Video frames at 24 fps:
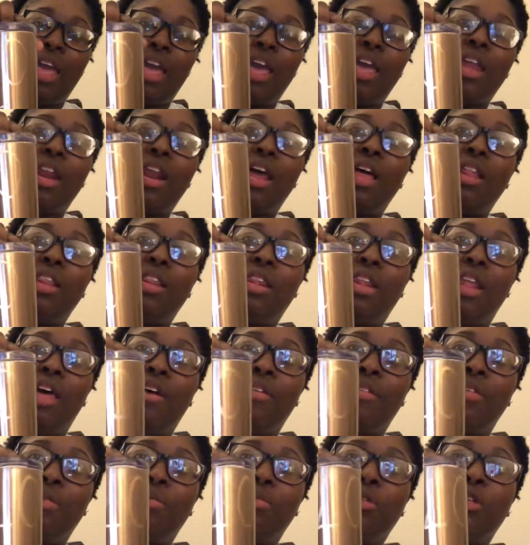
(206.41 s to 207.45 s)
And I
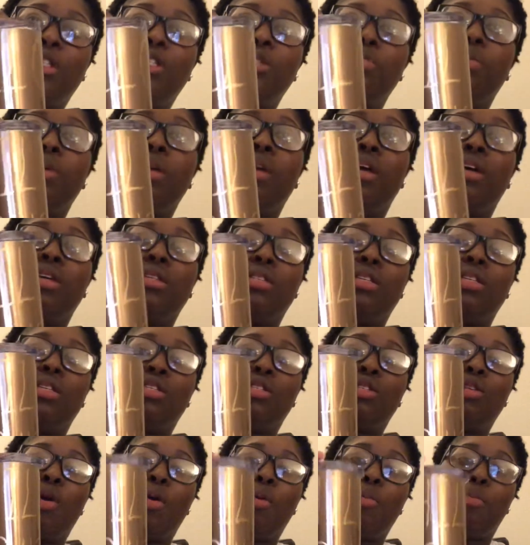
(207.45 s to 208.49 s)
love it just because
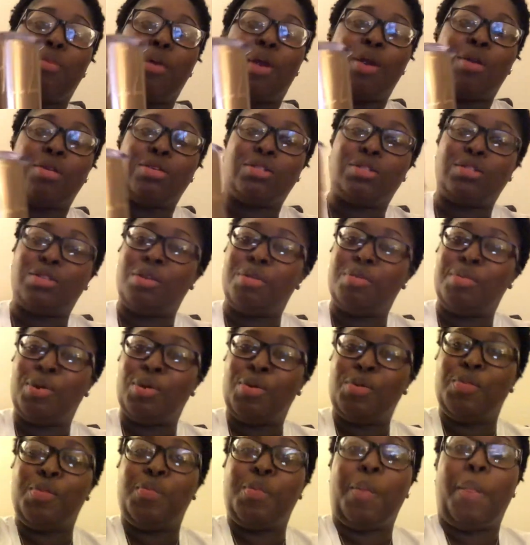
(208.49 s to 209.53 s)
it's so
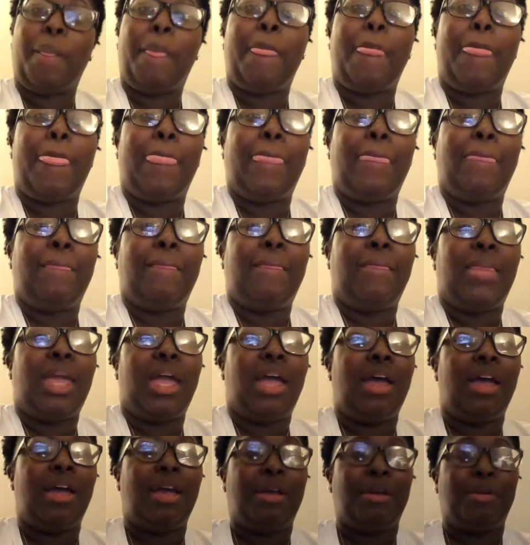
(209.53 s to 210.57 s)
personable.
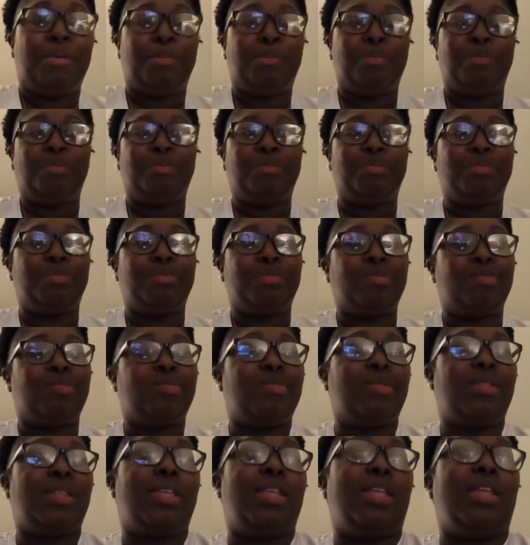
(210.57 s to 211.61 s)
Um,
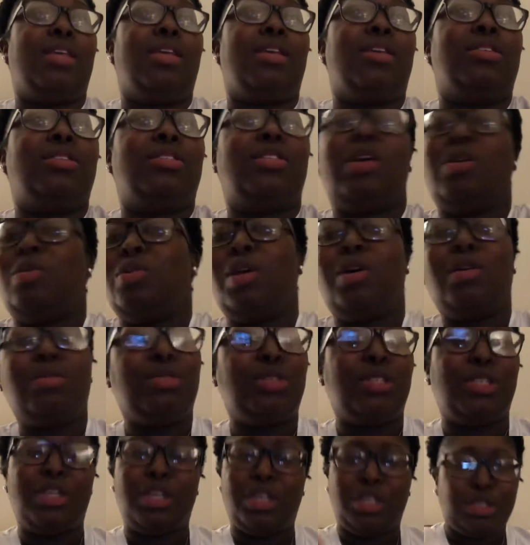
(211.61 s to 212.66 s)
so don't
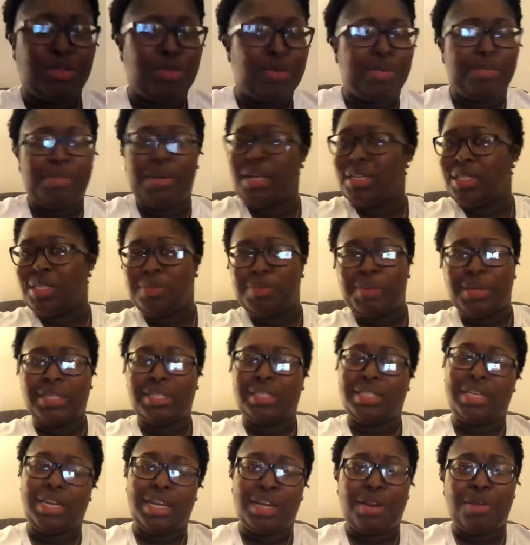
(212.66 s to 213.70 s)
judge what my
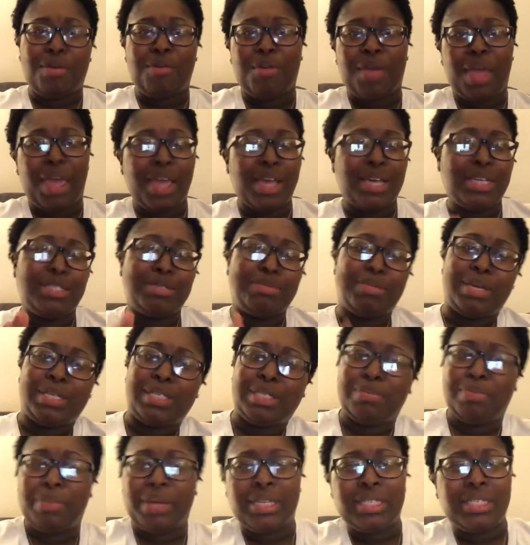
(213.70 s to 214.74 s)
spes did, okay? Because my
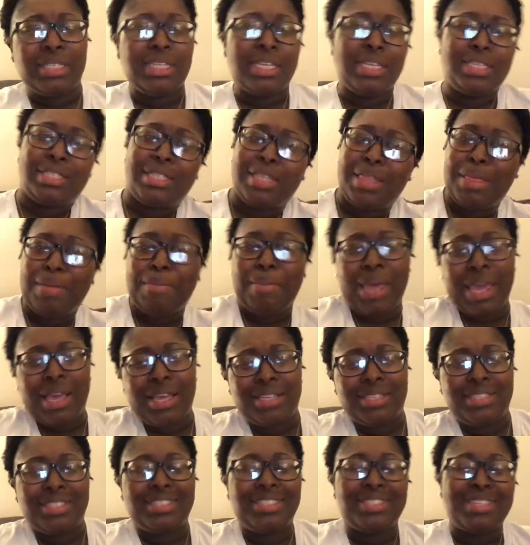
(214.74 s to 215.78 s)
spes is the
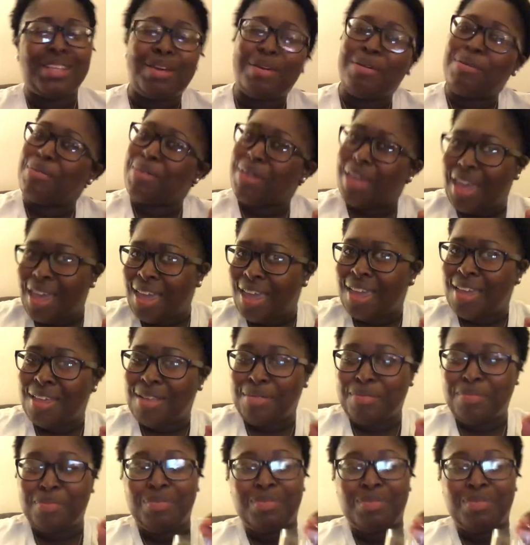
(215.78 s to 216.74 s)
best, okay?